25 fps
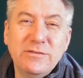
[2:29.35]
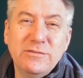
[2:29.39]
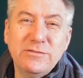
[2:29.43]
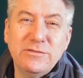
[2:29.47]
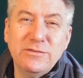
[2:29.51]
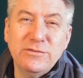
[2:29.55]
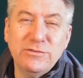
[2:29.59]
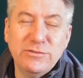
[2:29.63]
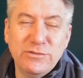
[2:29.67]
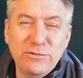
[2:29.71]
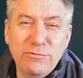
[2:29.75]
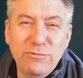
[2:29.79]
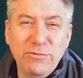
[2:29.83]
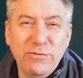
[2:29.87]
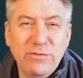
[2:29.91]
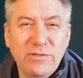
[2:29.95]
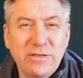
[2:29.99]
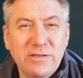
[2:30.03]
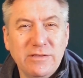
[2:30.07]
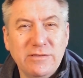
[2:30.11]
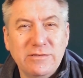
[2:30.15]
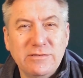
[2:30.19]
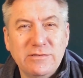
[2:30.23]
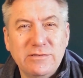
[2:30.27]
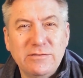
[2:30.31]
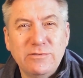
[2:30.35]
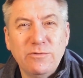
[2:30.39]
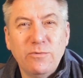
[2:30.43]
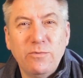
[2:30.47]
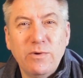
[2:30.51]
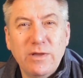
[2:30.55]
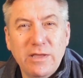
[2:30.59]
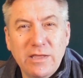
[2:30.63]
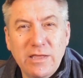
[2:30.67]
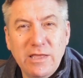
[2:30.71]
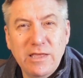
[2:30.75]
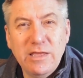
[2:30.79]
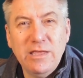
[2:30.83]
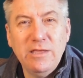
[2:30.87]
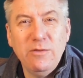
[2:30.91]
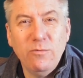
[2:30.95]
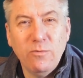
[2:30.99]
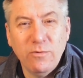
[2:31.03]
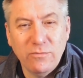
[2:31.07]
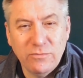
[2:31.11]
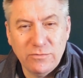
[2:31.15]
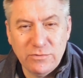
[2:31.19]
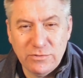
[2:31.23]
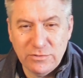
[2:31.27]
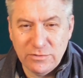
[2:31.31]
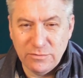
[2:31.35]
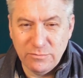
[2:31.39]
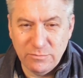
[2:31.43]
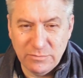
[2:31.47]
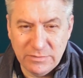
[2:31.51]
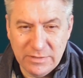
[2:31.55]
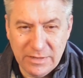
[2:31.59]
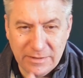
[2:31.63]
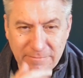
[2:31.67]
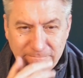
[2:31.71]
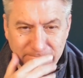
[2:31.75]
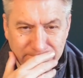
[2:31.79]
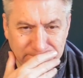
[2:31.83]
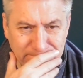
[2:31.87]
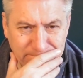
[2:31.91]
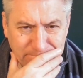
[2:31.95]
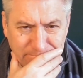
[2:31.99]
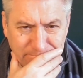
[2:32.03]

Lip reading: to do things the way He wants them done.